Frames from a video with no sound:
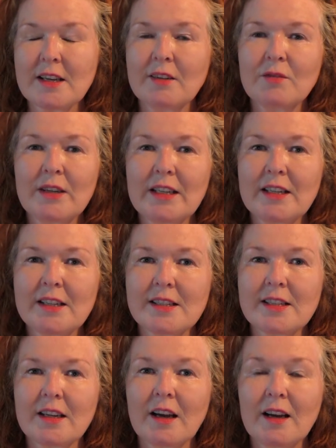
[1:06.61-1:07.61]
I
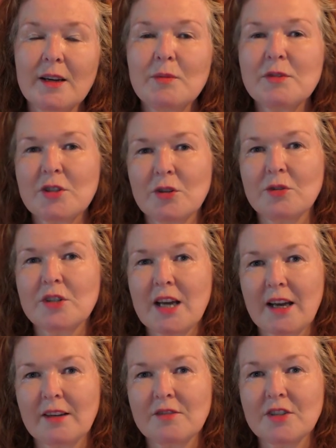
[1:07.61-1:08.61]
realised that I was going to
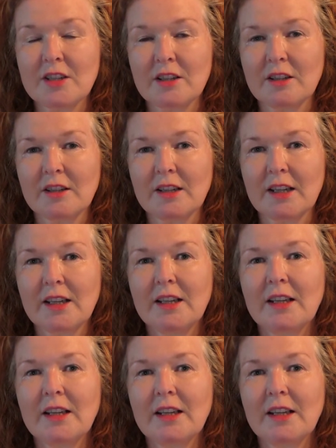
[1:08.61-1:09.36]
have to learn